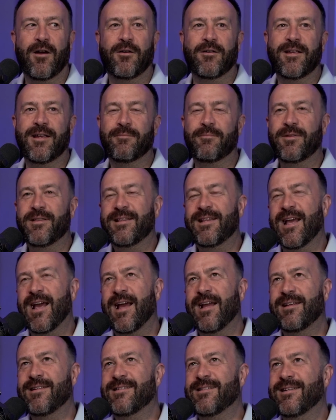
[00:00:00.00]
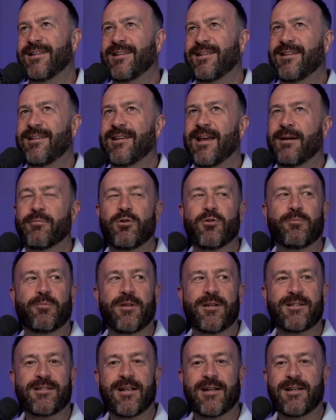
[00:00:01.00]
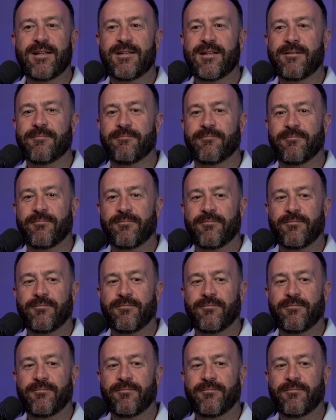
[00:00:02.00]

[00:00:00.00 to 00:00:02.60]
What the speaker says: Oh yeah, but who plays Tiny Tim?